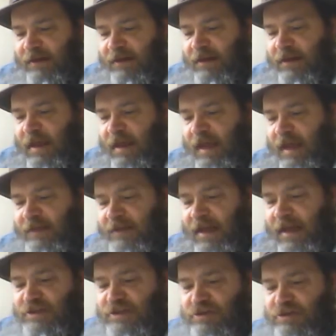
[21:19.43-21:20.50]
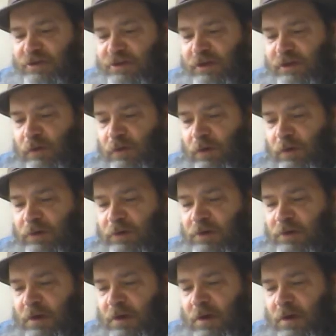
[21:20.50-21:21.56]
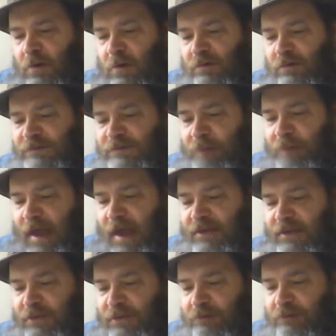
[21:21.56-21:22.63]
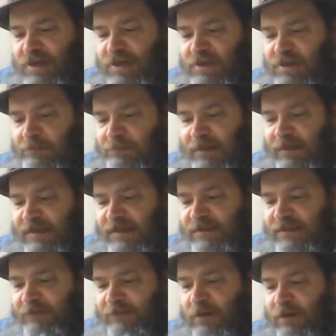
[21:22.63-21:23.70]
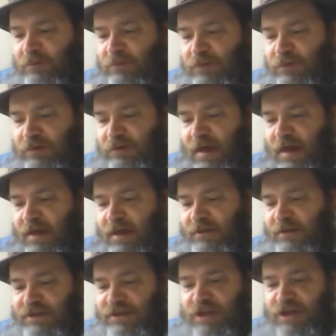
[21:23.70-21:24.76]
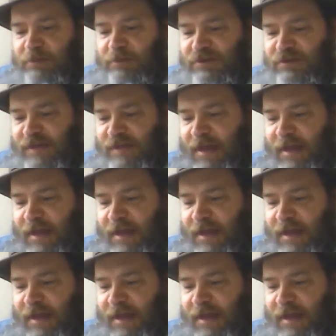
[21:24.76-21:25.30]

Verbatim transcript: And the angel of the Lord was by the threshing place of Araunah the Jebusite."